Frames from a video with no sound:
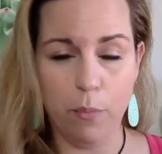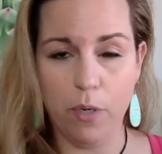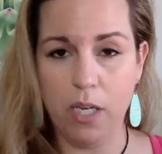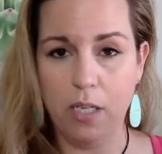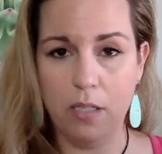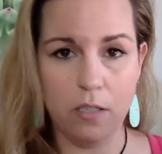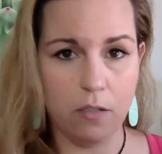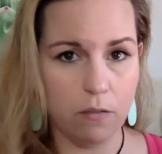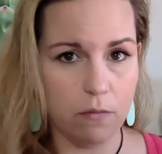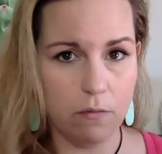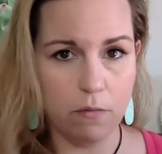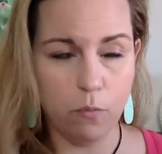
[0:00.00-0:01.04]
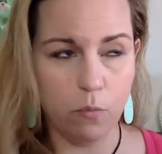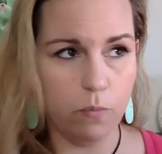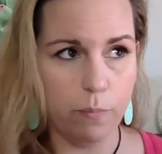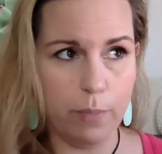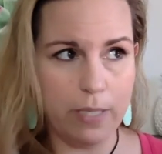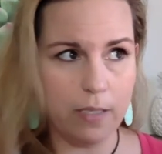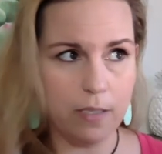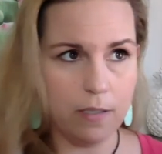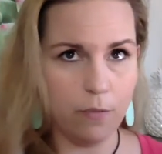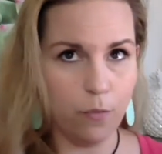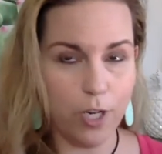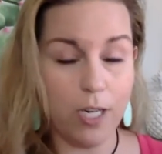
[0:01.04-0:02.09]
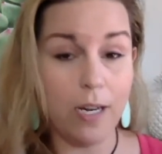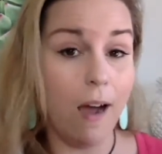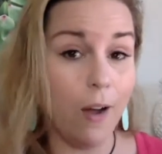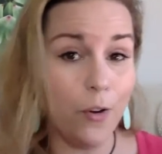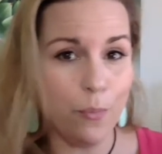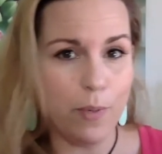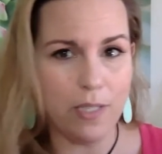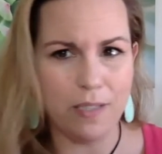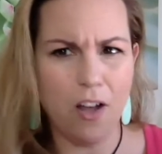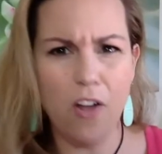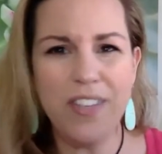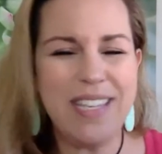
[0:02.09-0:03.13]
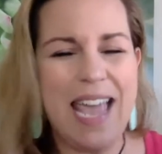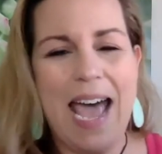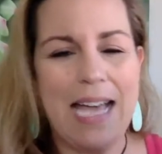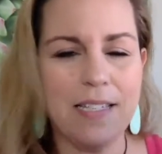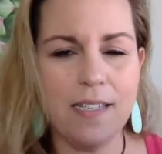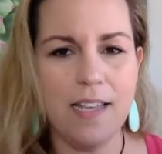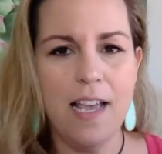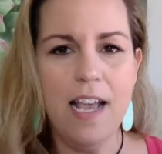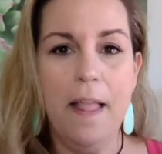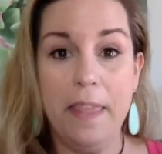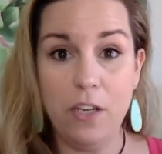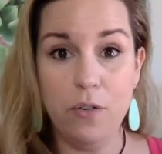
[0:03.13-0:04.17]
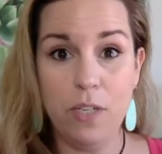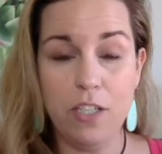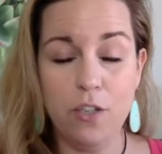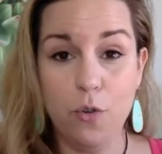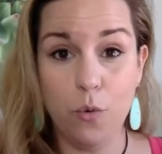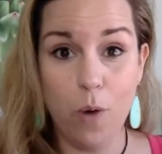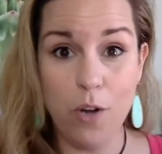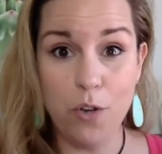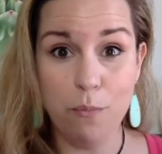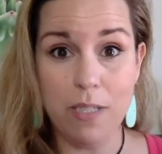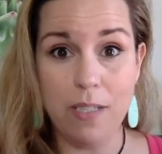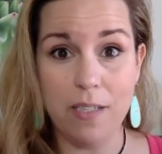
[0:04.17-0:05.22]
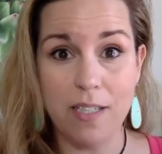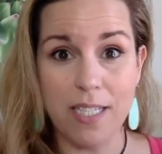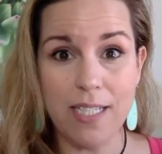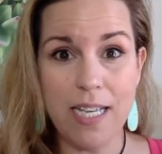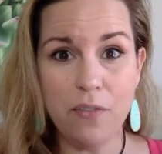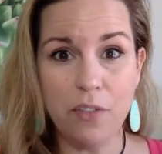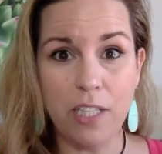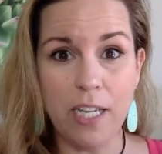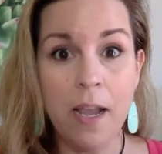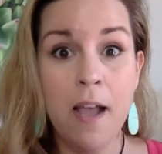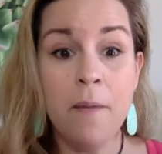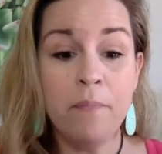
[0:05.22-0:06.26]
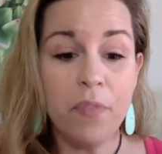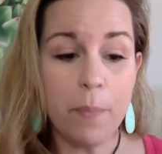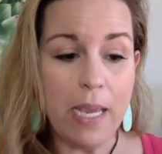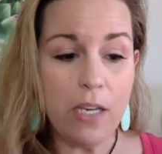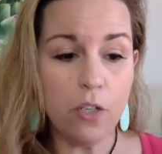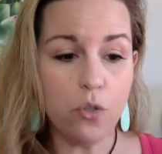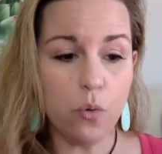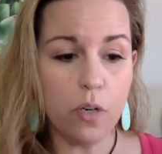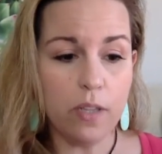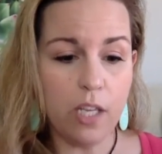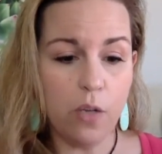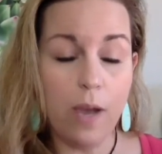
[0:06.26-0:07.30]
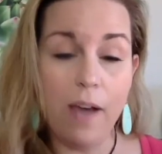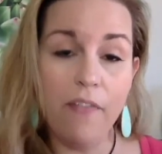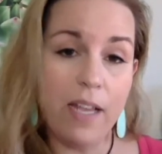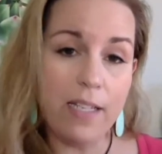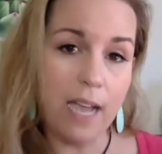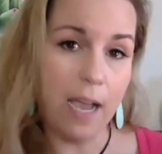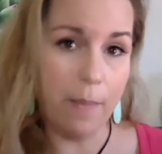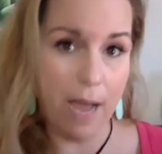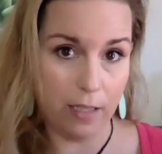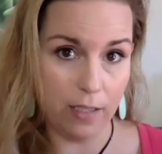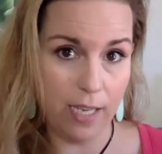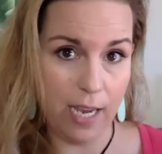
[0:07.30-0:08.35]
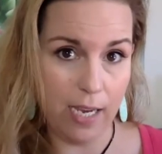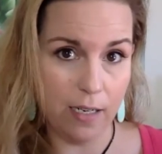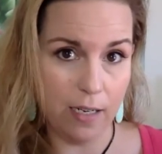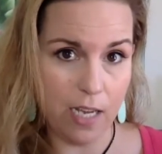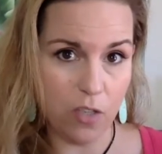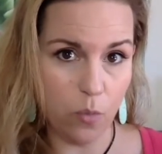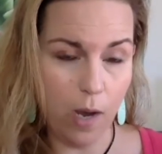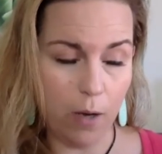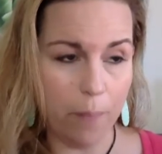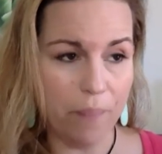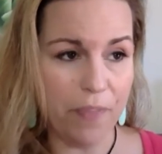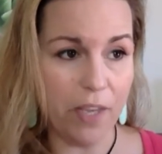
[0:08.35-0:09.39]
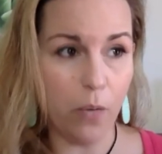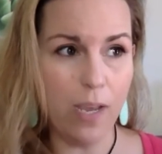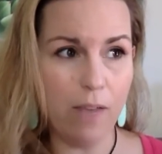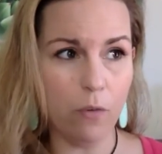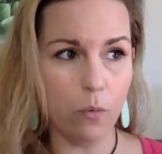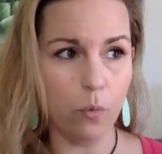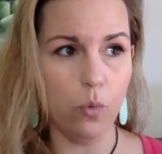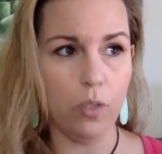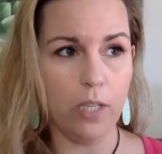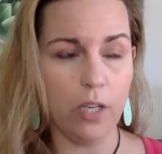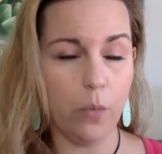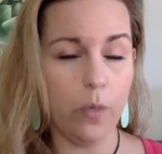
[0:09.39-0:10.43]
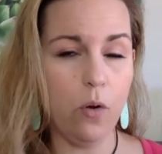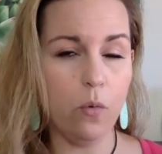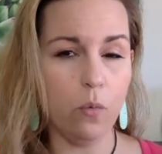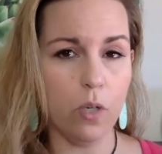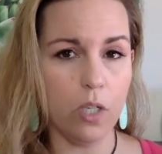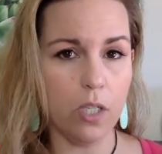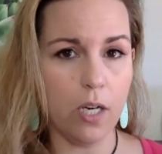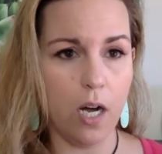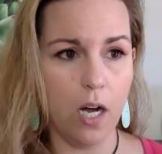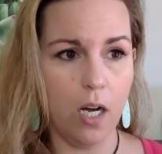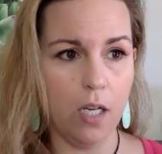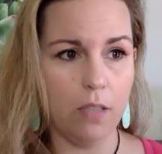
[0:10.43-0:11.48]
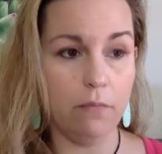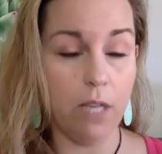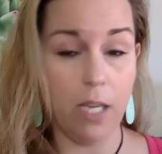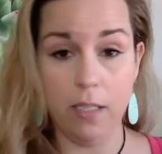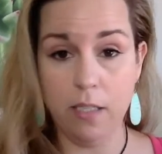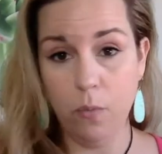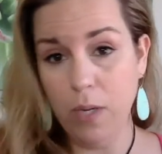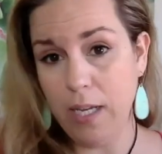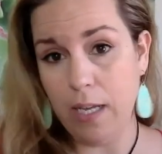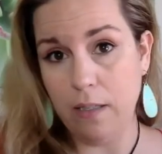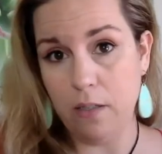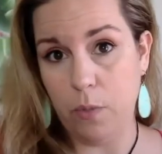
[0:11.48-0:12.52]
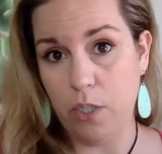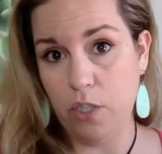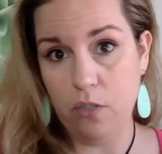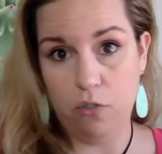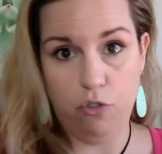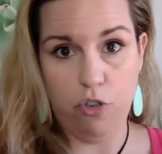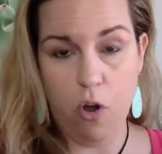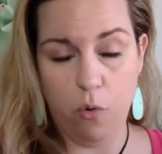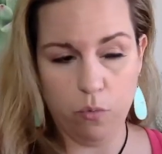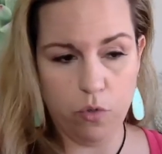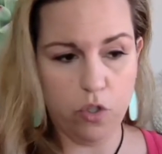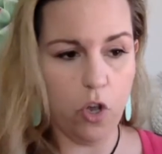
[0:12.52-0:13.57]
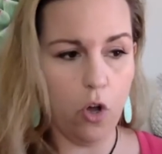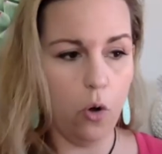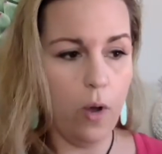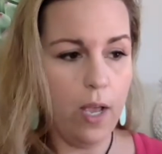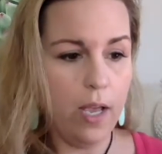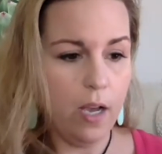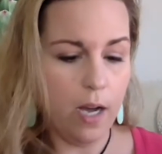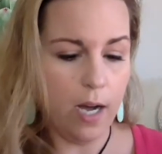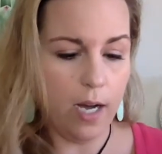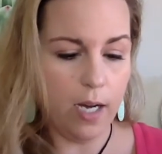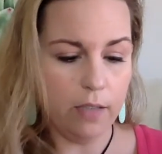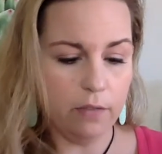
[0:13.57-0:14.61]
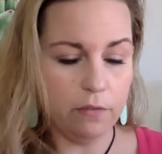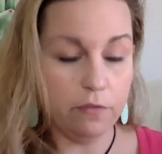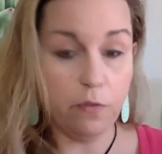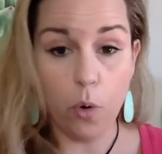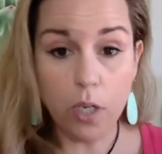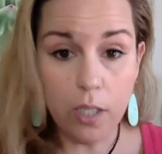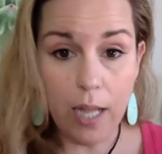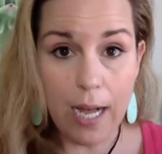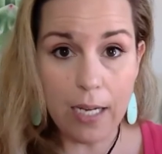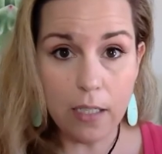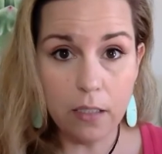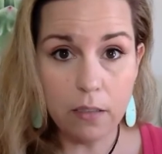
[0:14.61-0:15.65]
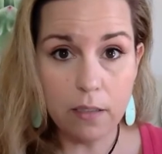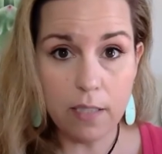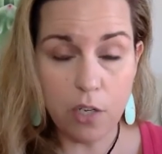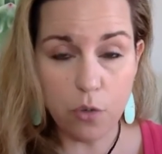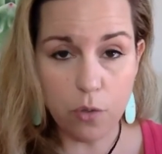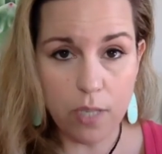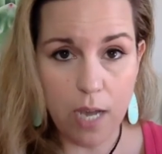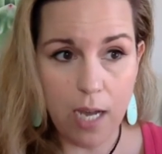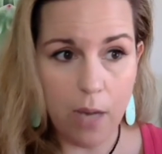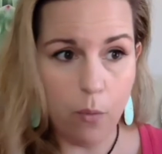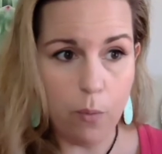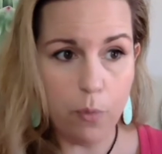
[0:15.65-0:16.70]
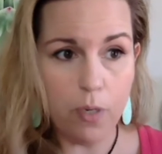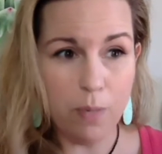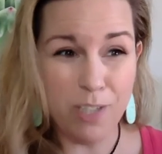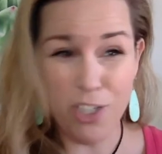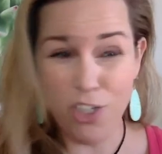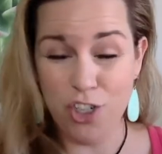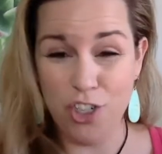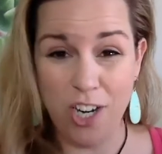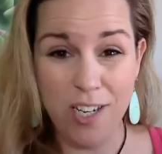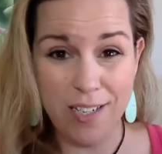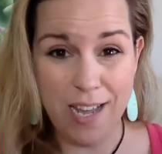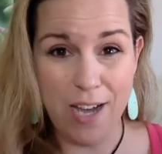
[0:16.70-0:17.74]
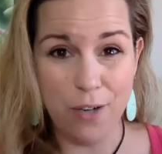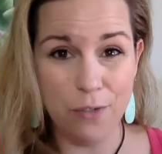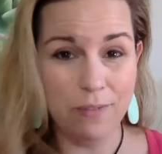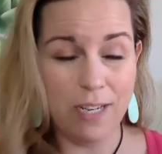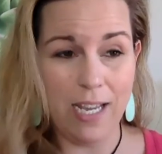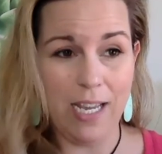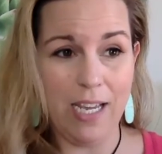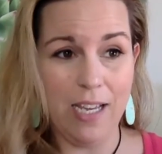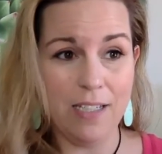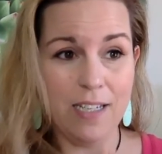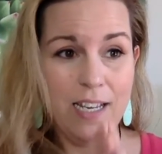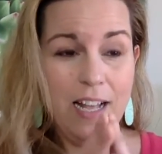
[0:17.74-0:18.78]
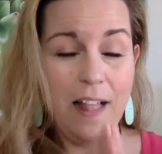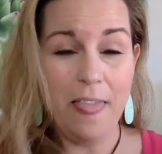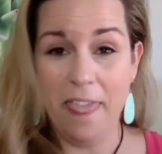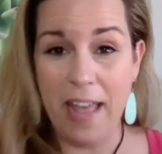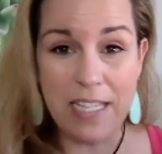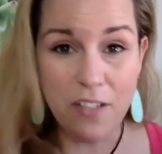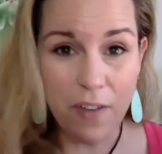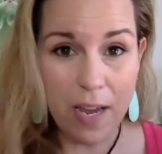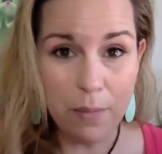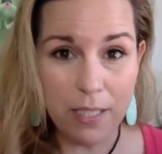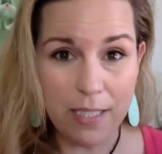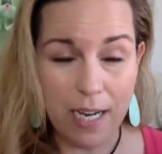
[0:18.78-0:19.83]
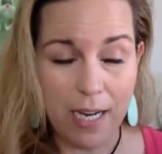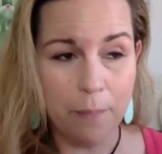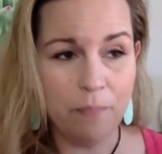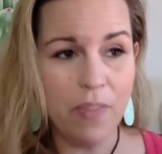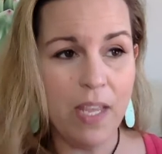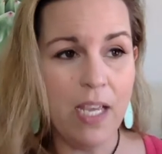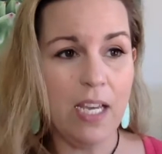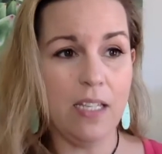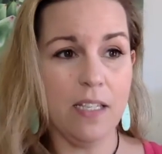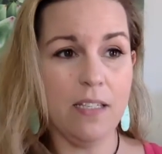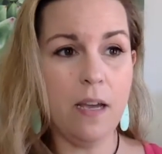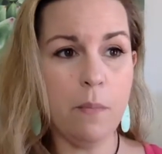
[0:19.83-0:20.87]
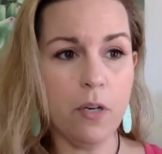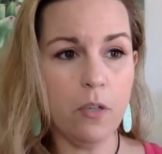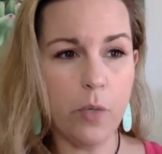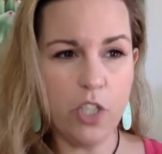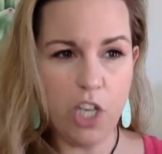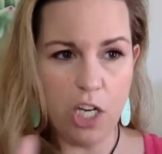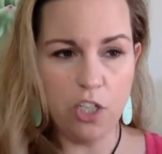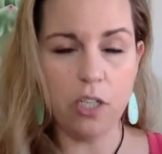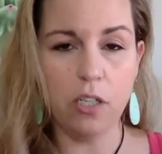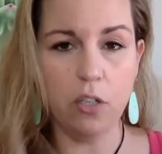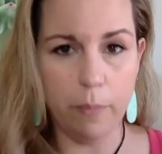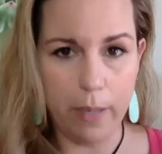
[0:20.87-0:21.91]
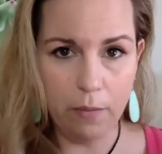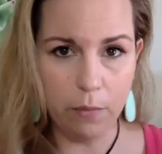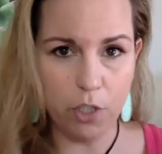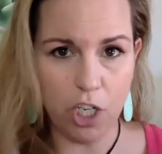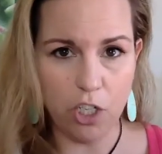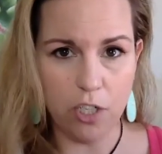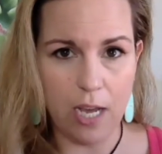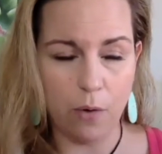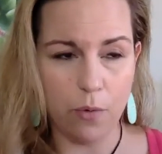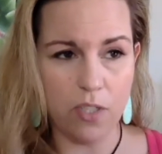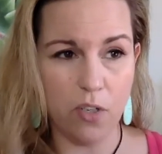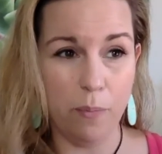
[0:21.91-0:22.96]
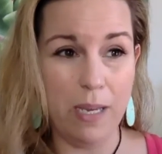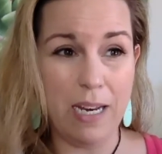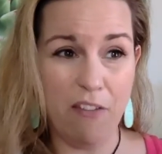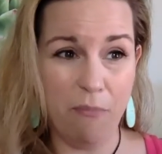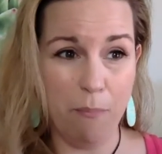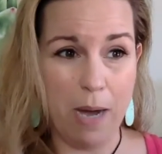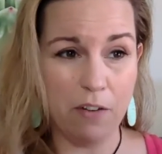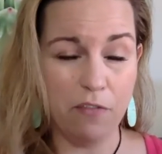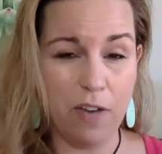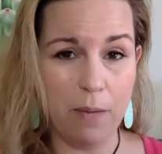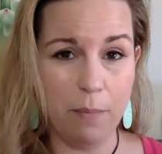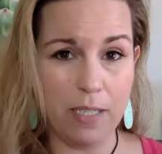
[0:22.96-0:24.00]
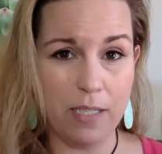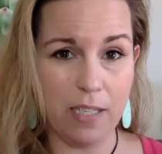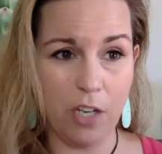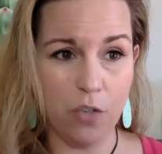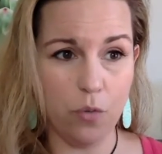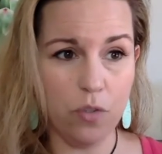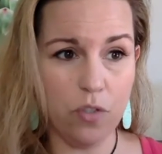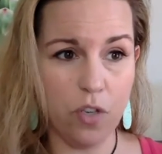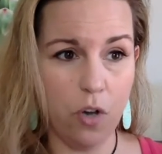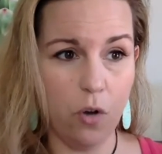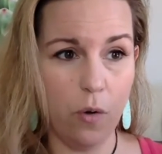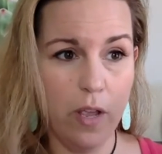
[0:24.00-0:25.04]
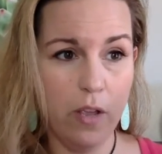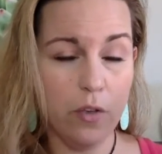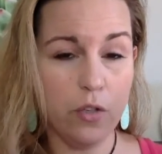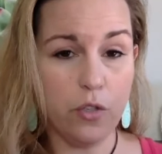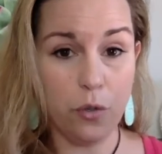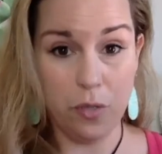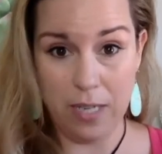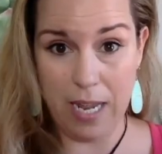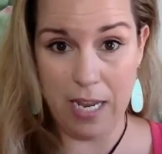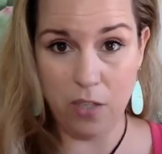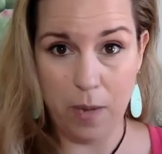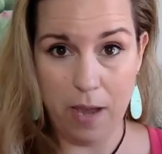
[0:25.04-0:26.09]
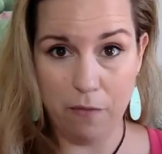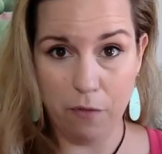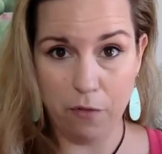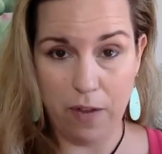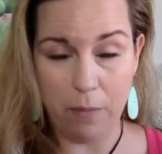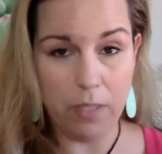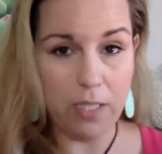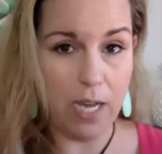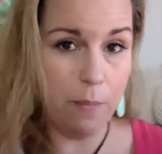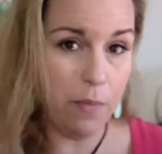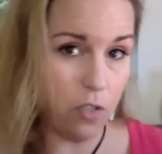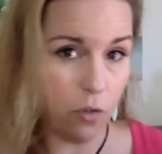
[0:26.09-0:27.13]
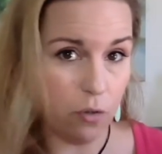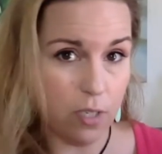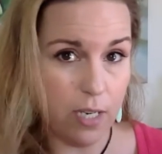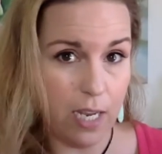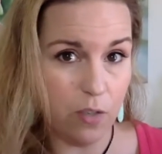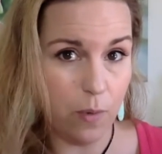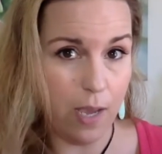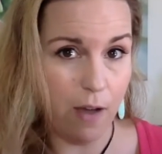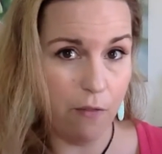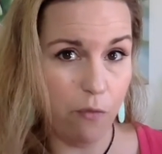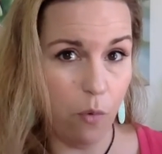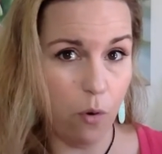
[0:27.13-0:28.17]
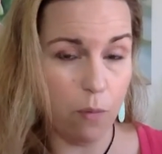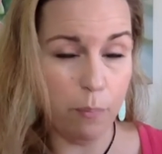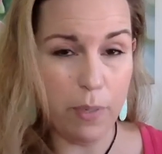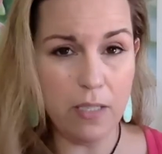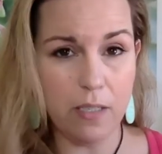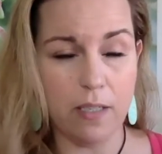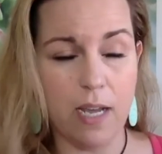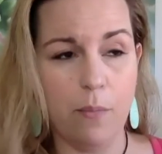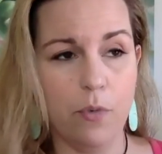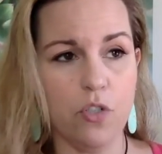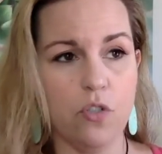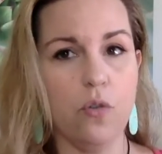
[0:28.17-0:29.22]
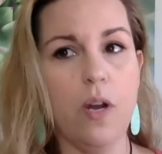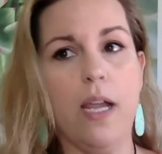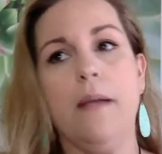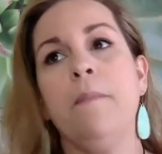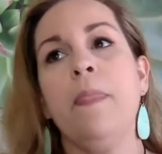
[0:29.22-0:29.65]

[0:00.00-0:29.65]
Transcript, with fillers: bookings, your business of working on your business, all the tasks that you need to do to run your business successfully, make sure that you have that time allocated as well. Like we have a rule, like we don't work on nights and weekends. We just don't. So uh, four o'clock central time, we pretty much shut it down, and that's family time. In the summer, we changed it a little bit. We changed the hours a little bit, and I've modified my schedule. So certain days we have for family time and certain days we have for business time, which is great.